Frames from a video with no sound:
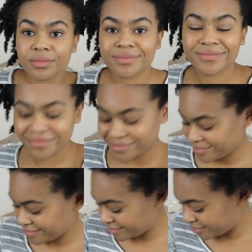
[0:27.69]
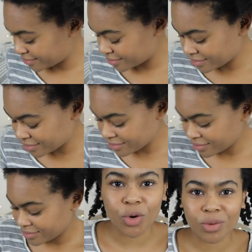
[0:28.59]
So I guess that's
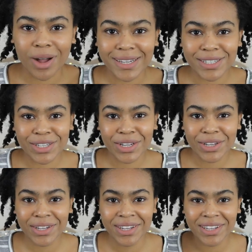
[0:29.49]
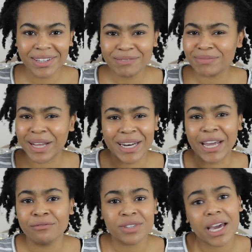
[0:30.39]
your right. My
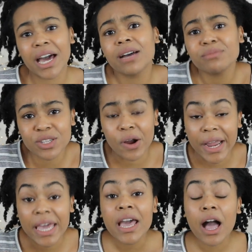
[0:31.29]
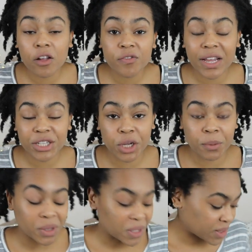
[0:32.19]
left. I'm sorry. I'll flash
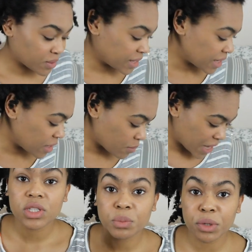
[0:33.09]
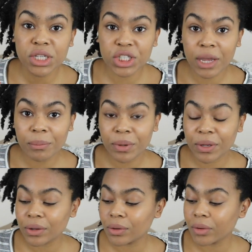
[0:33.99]
up on the screen anyway. To
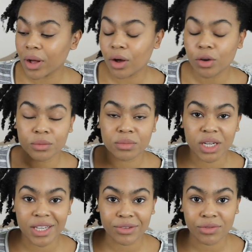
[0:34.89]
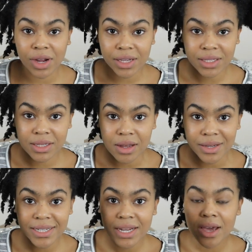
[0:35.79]
pre-shampoo on my right
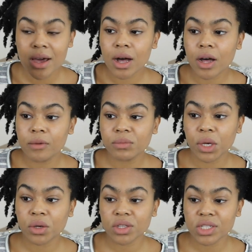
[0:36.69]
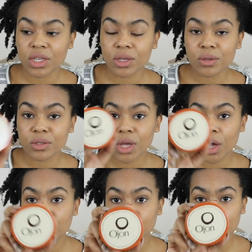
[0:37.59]
side, I'm going to use
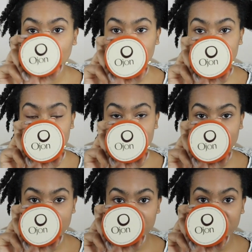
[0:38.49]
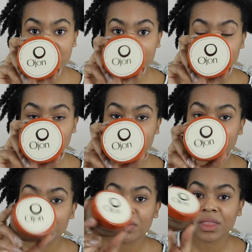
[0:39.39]
O'John's Restorative
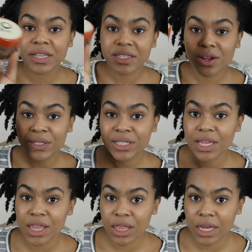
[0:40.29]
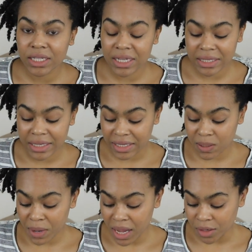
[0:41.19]
Conditioner. This cost
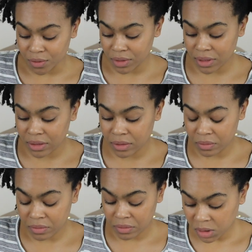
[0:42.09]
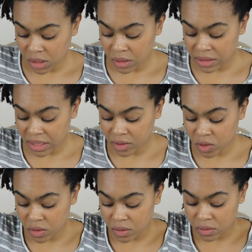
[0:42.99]
£36. I'm gonna use that
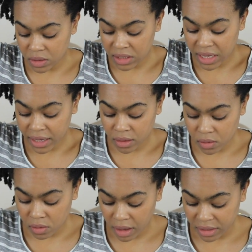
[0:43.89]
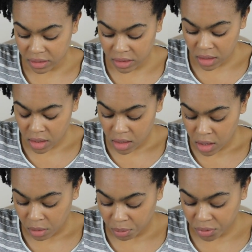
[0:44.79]
to detangle and
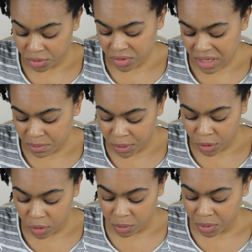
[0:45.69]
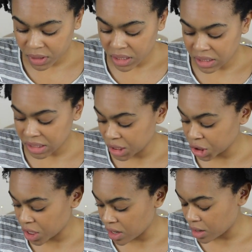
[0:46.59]
pre-poo,
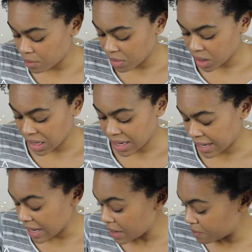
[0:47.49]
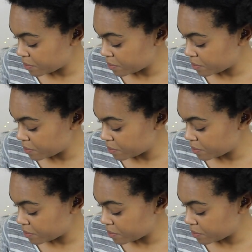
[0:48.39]
pre-condition my hair.